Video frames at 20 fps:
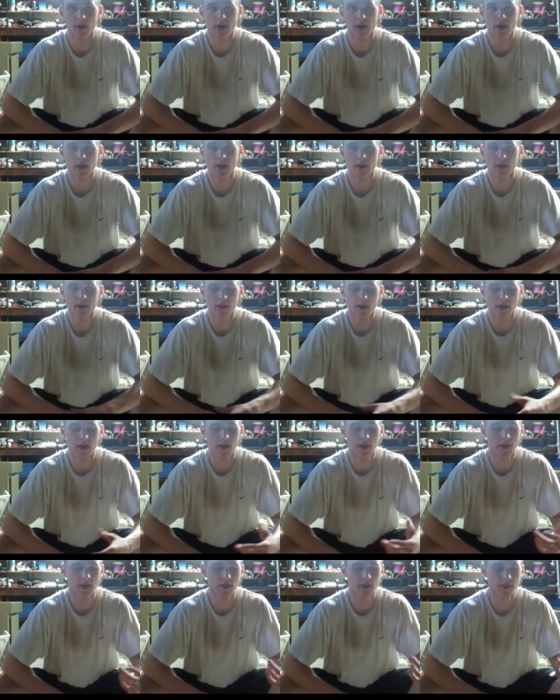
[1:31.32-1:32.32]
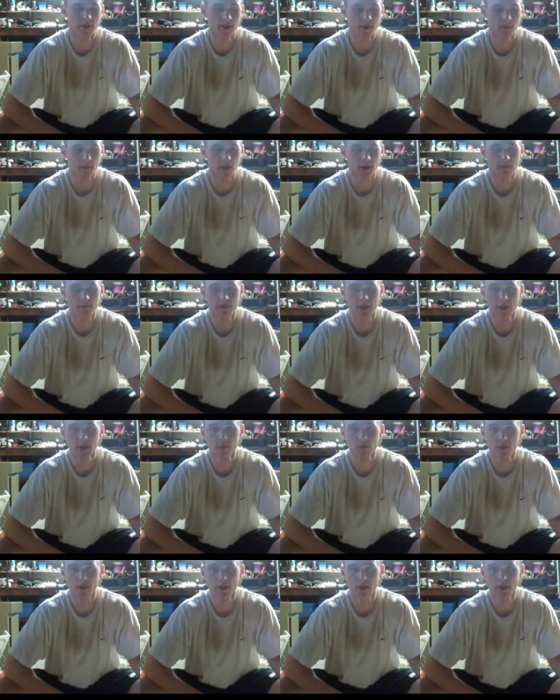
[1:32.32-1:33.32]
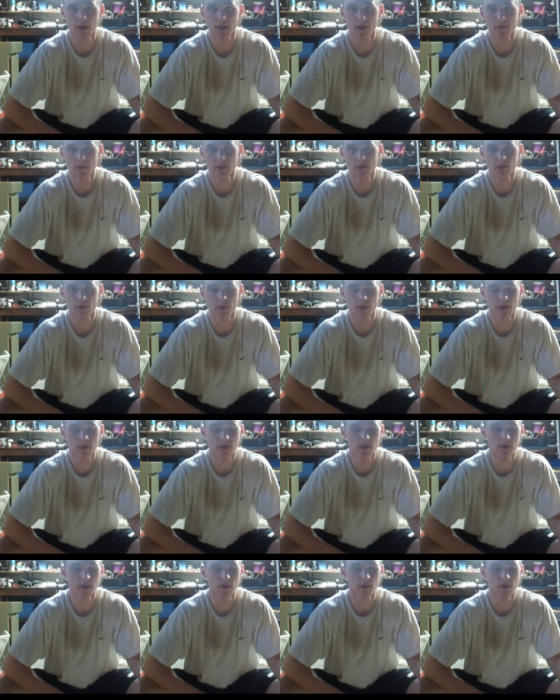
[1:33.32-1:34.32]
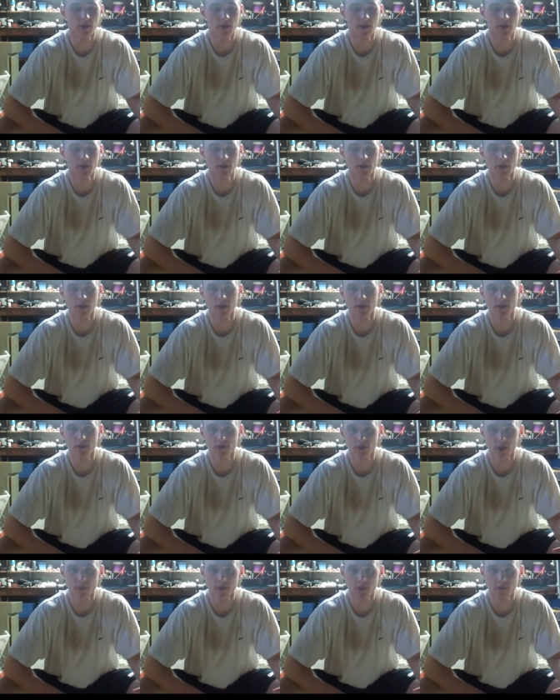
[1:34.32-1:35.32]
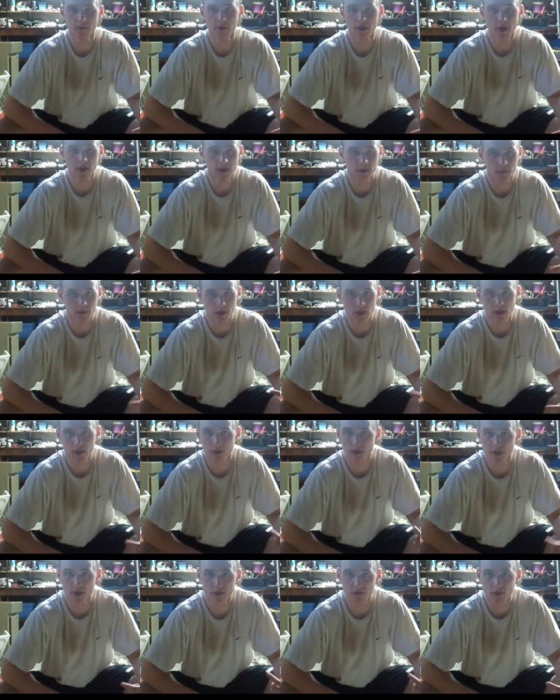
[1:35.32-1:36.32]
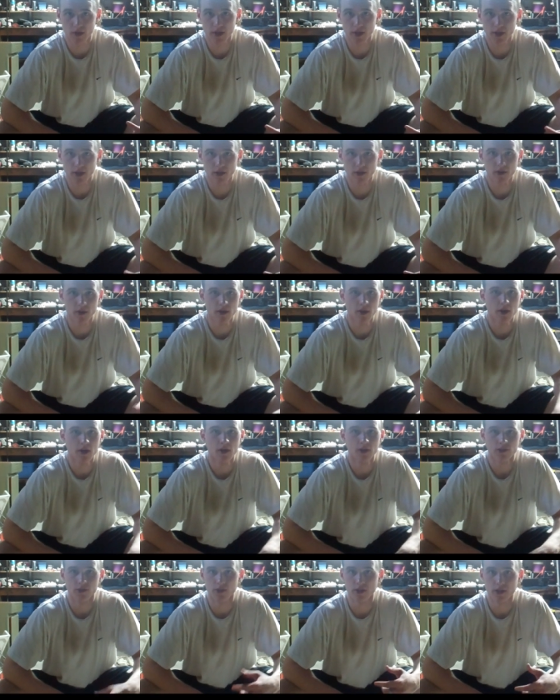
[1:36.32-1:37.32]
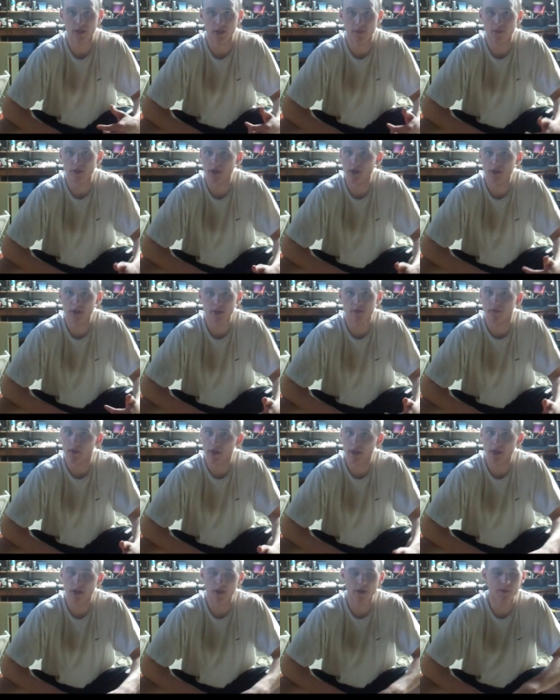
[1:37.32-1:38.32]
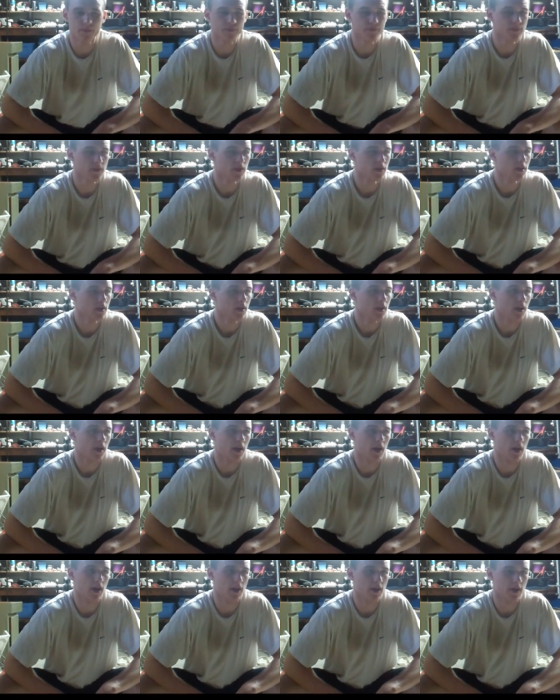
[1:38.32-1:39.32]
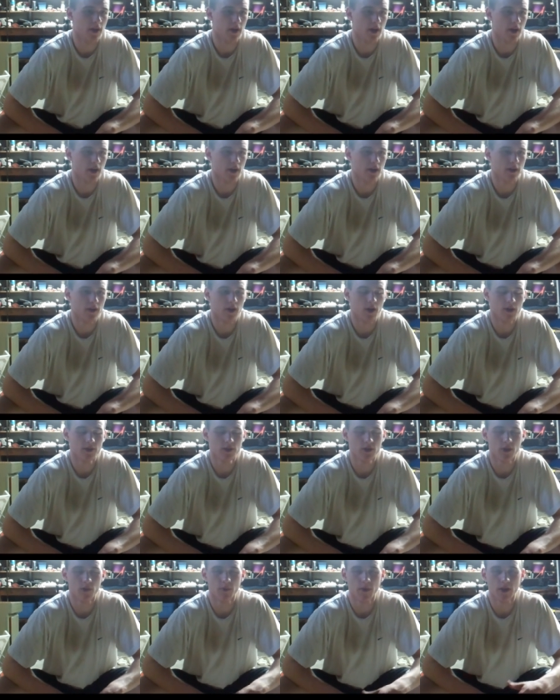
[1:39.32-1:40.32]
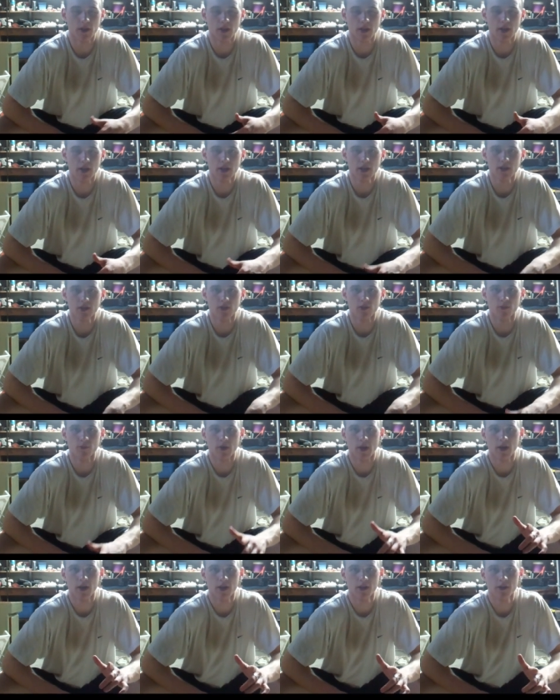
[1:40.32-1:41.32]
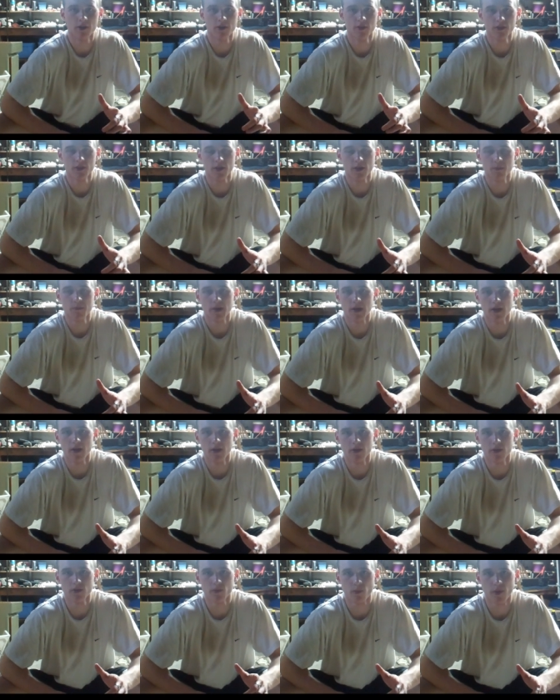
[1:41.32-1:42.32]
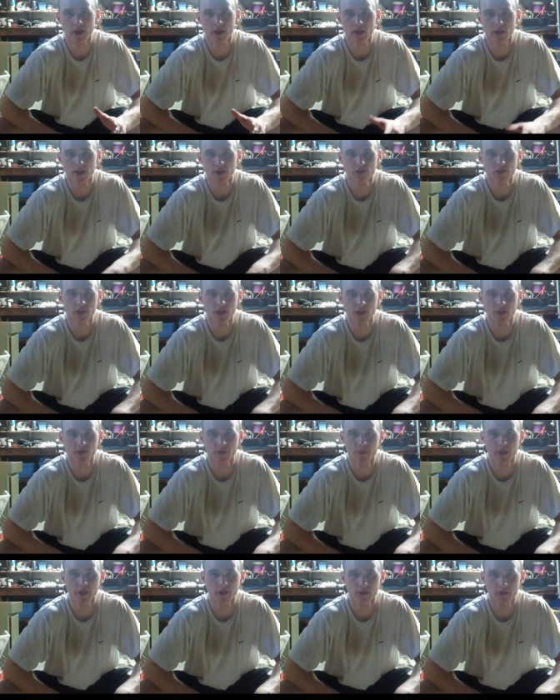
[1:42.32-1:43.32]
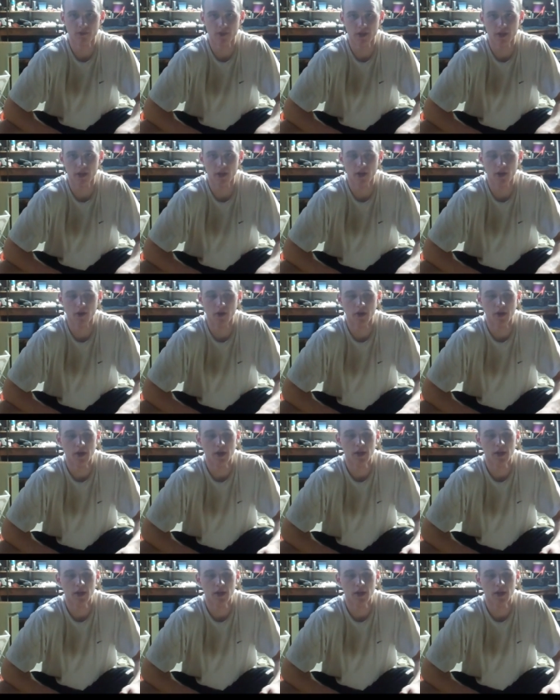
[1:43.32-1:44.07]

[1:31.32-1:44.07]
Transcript: ahead and my Facebook and my Twitter are in the description box below this video, directly below this video. And uh, also my link to my 130 pound weight loss transformation video